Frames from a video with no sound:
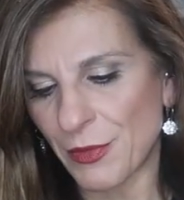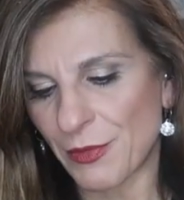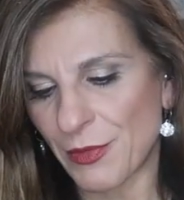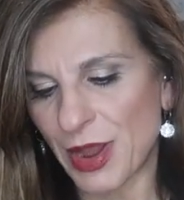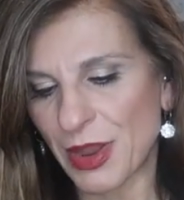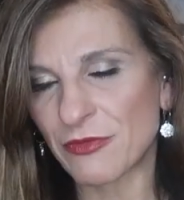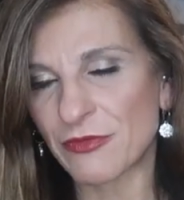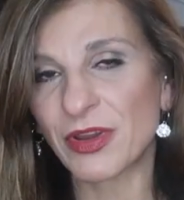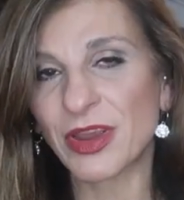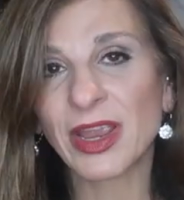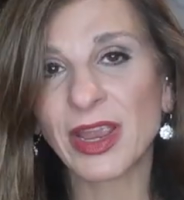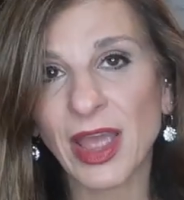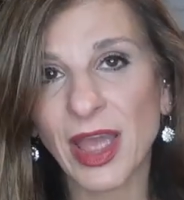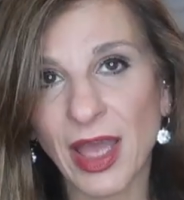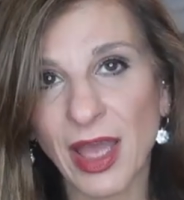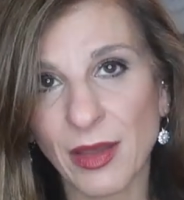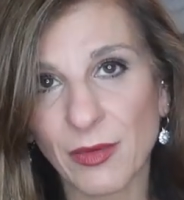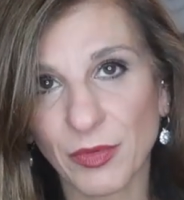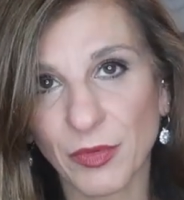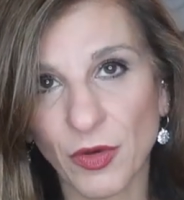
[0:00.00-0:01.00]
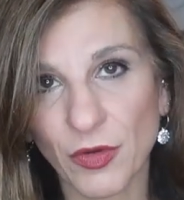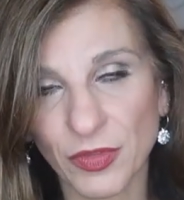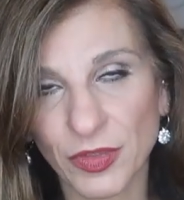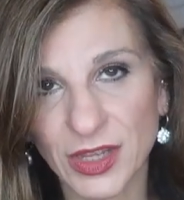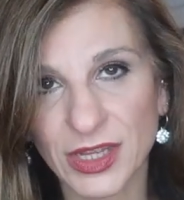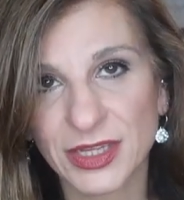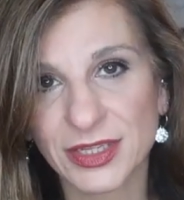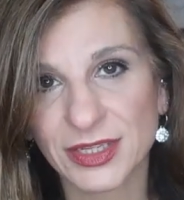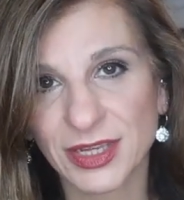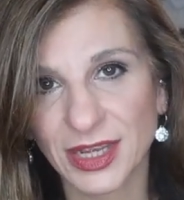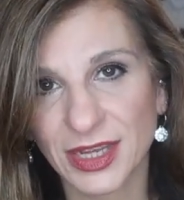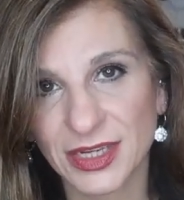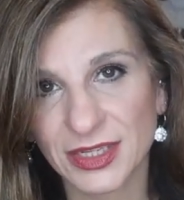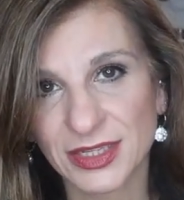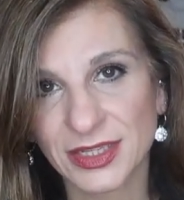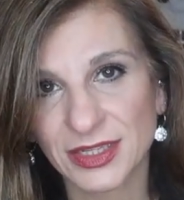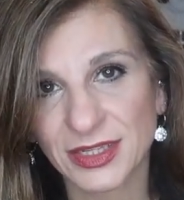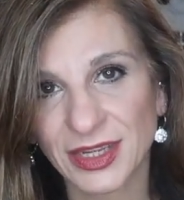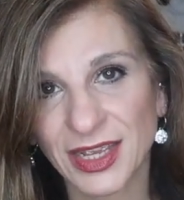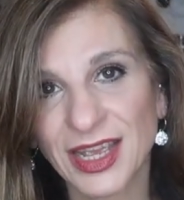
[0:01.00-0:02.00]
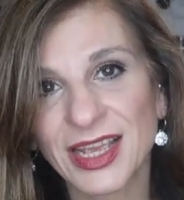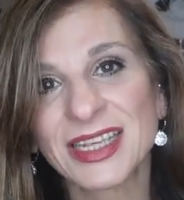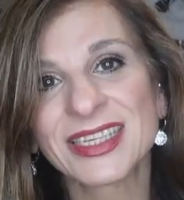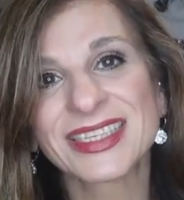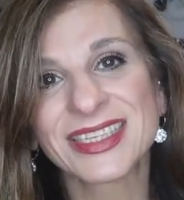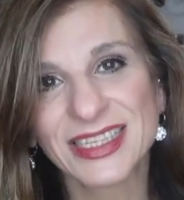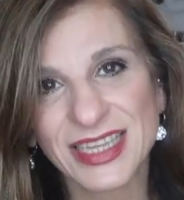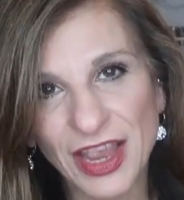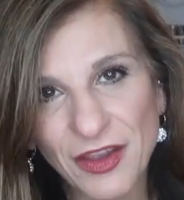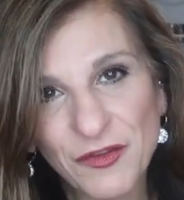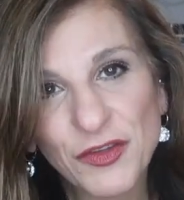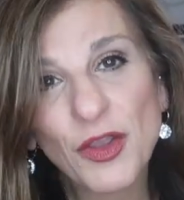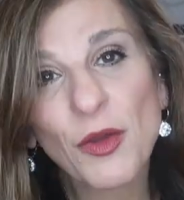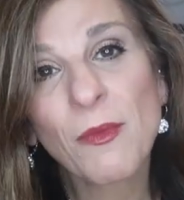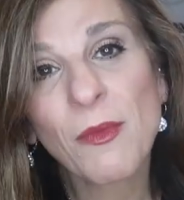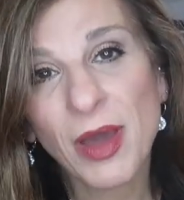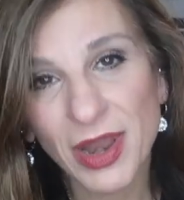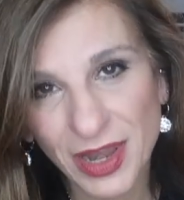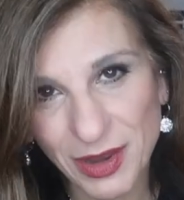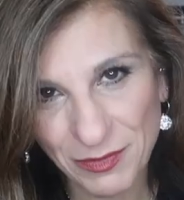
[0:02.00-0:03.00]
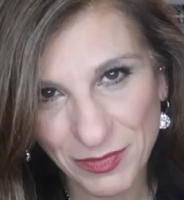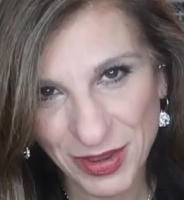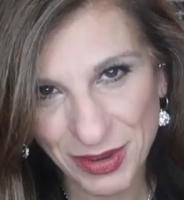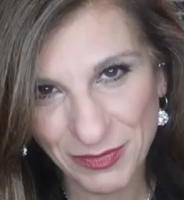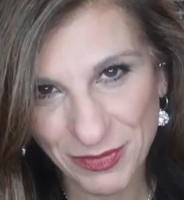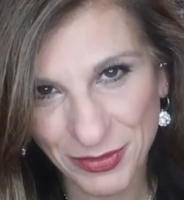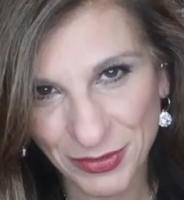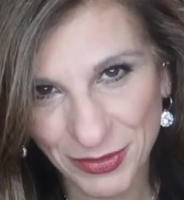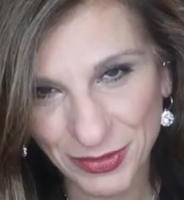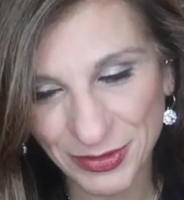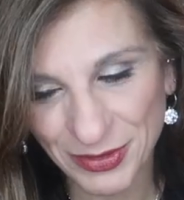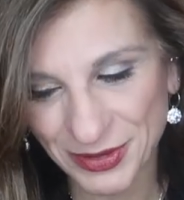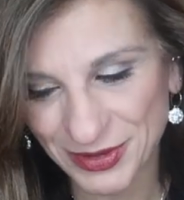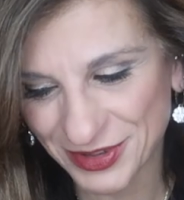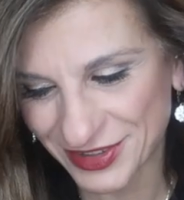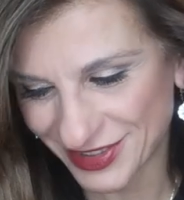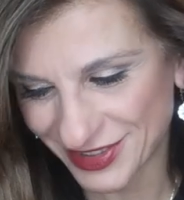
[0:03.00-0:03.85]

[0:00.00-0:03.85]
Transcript: my recap on this is, save your money, people.